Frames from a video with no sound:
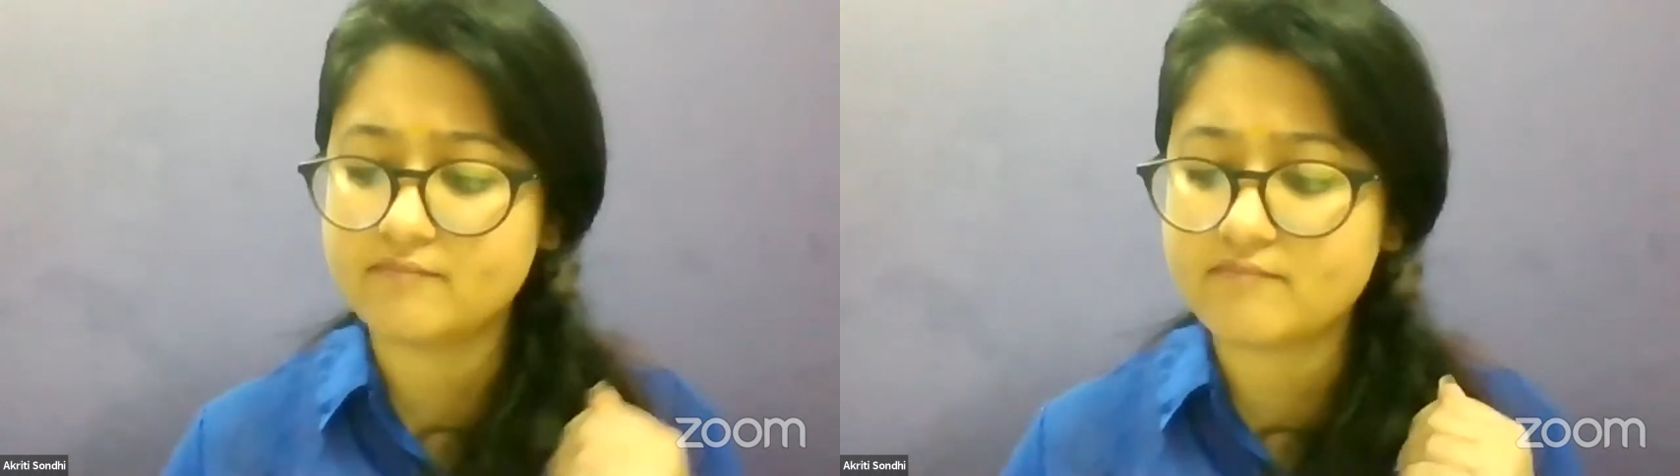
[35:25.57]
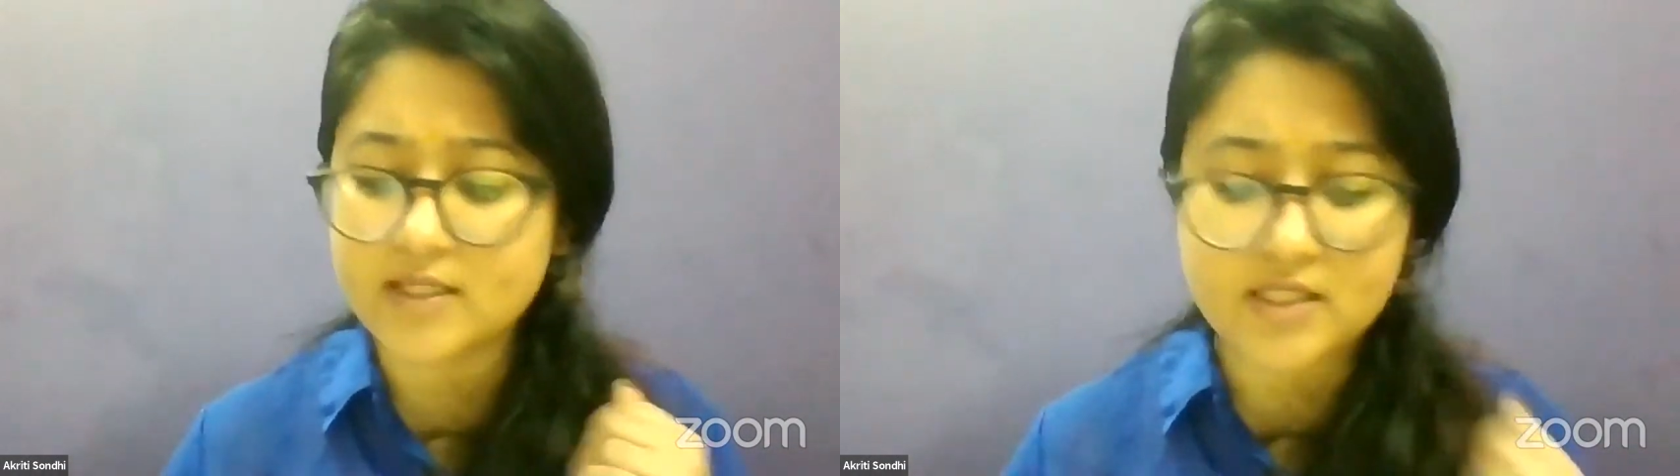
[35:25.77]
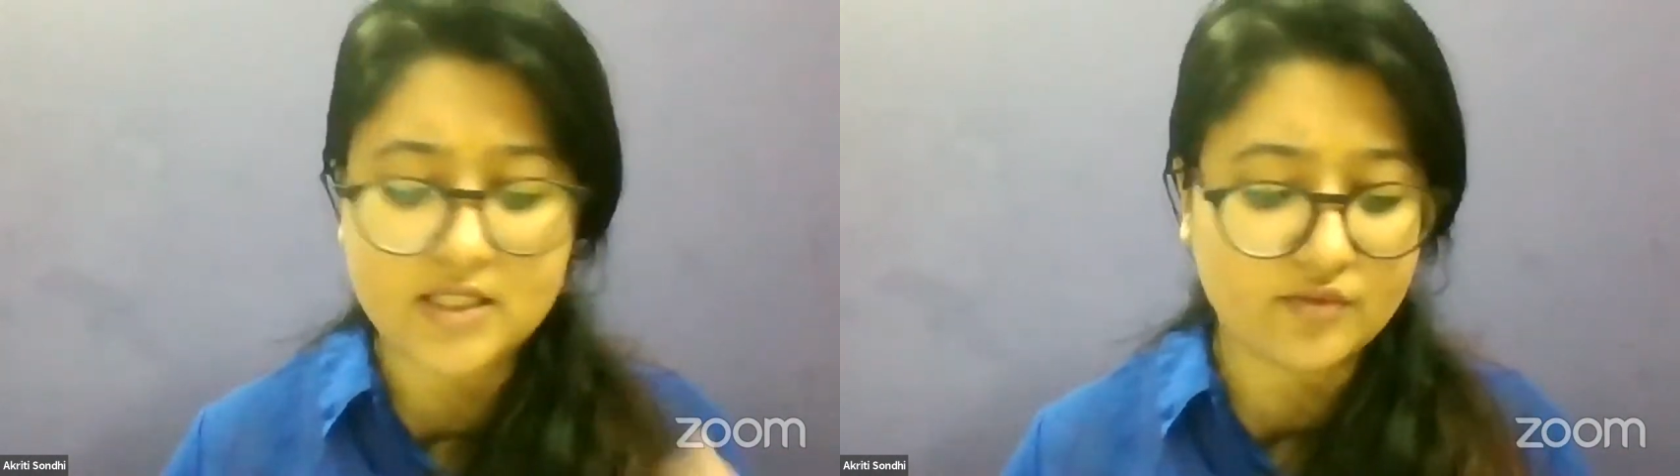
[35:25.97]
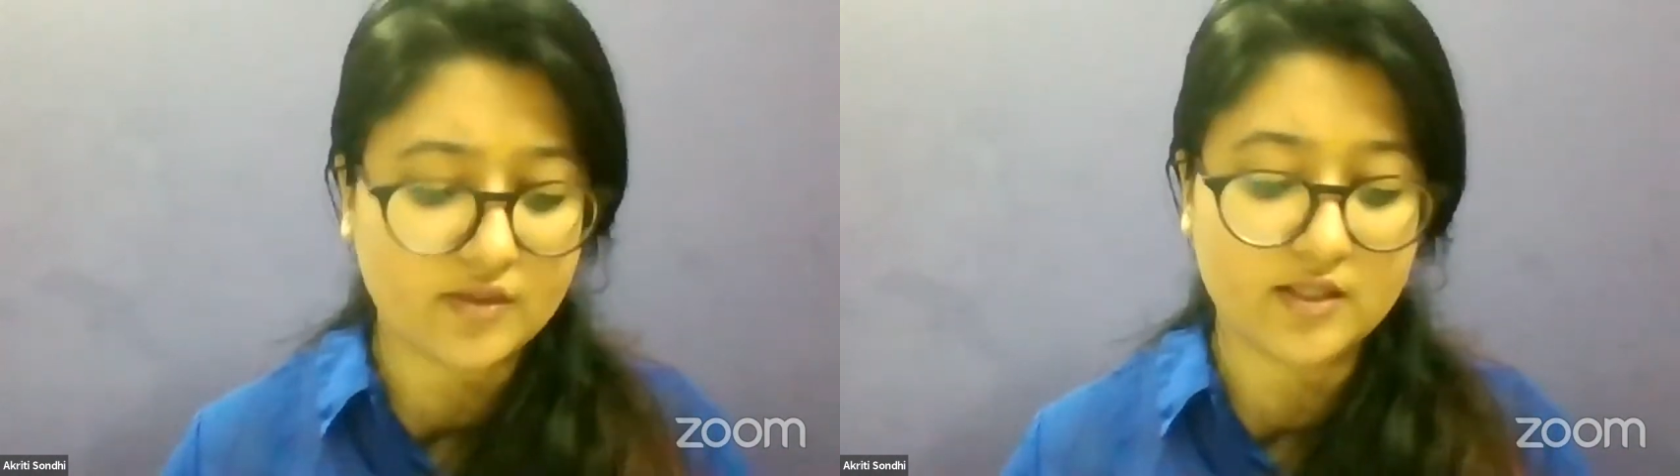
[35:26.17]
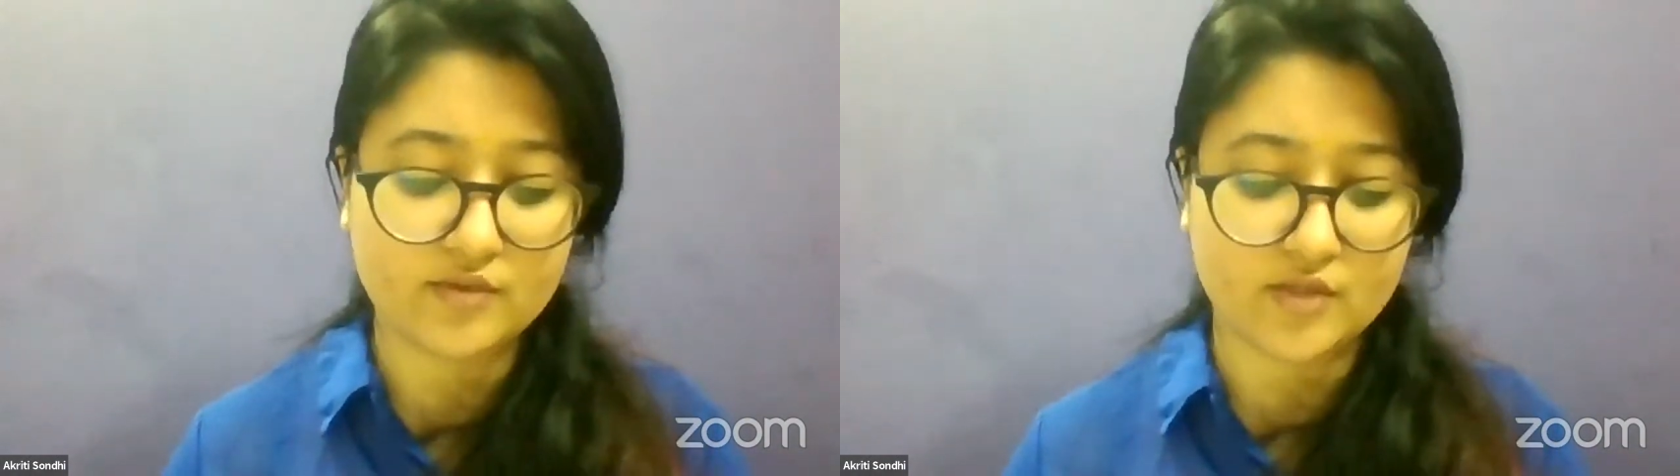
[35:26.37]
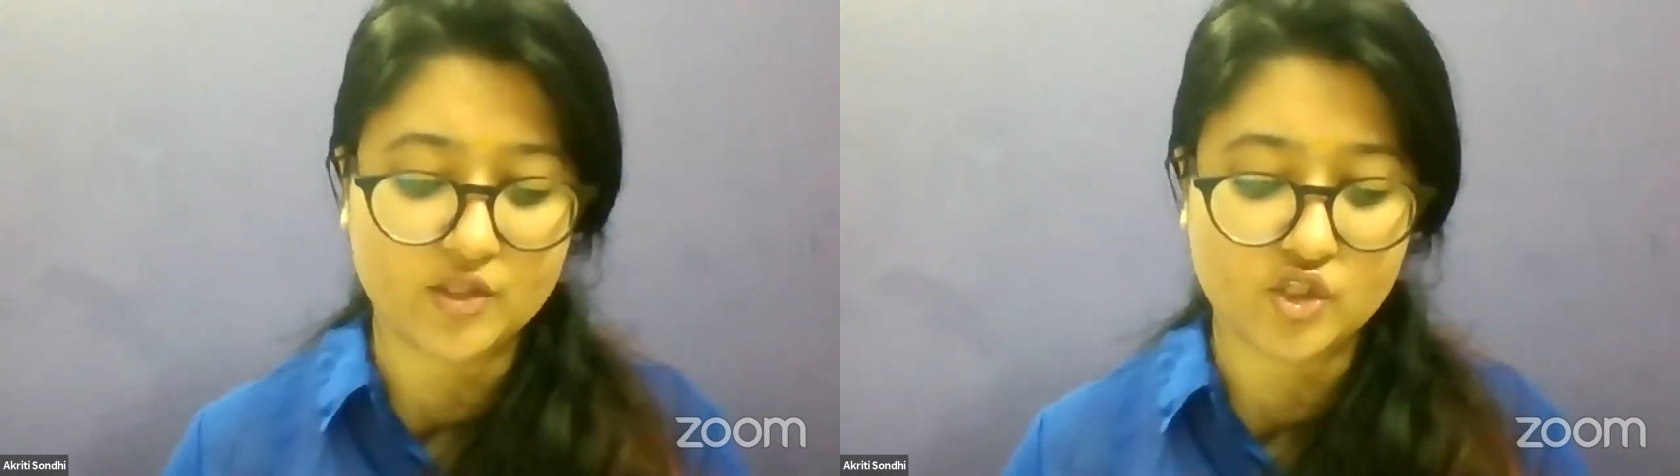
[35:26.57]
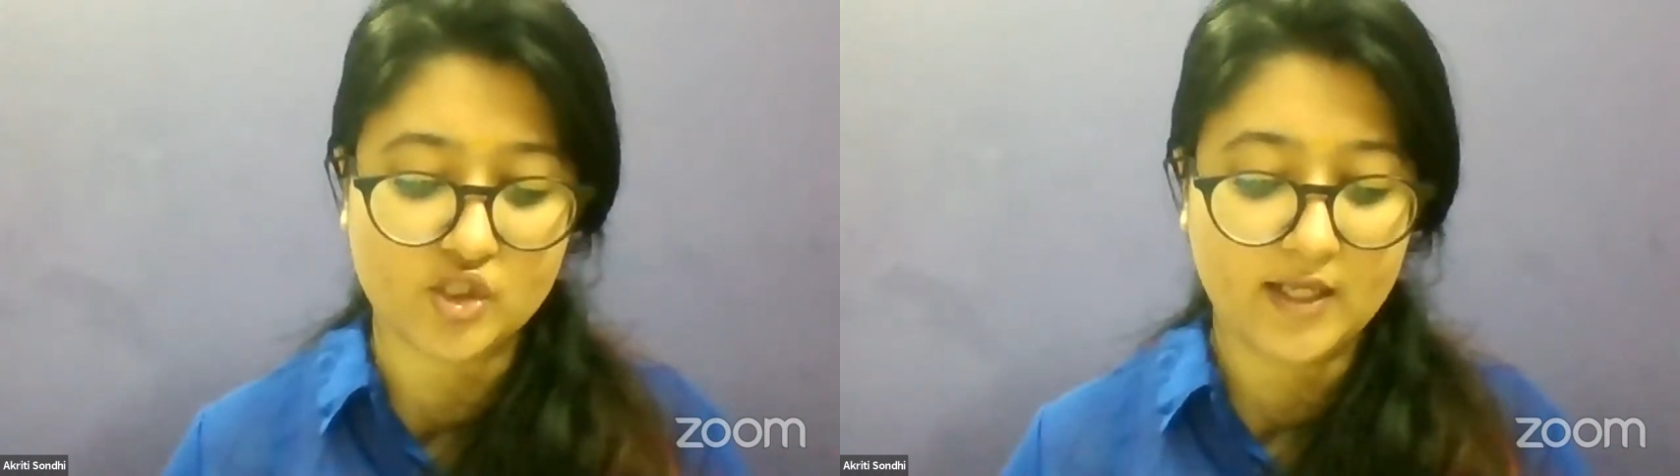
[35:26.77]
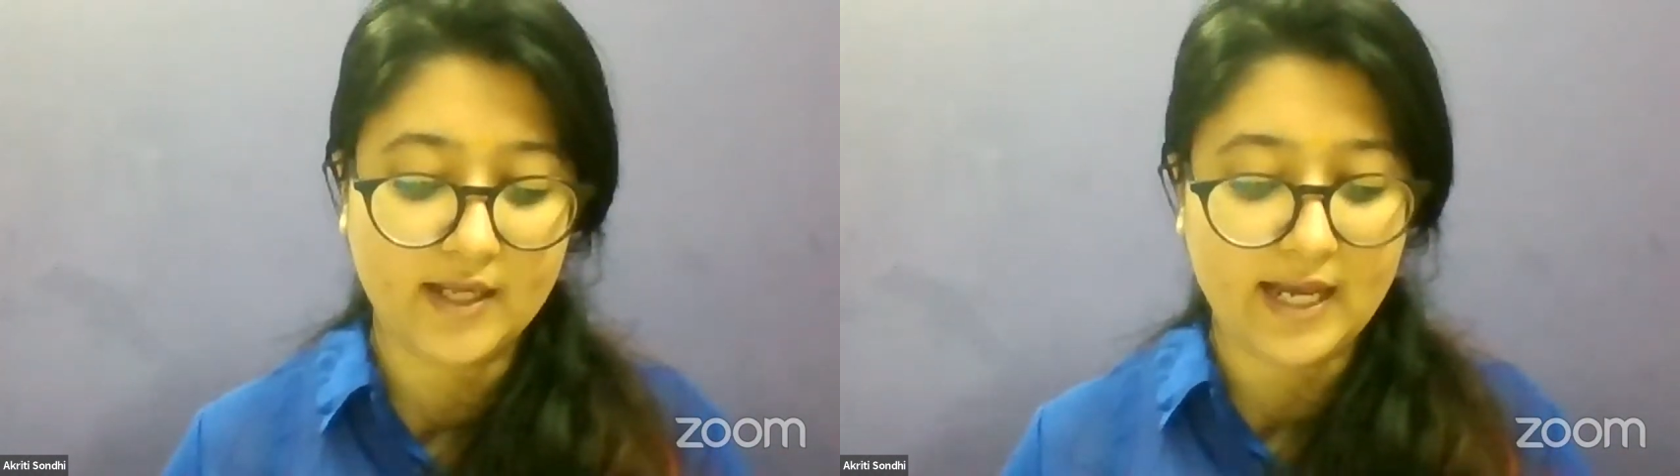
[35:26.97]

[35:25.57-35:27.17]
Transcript: materially rich,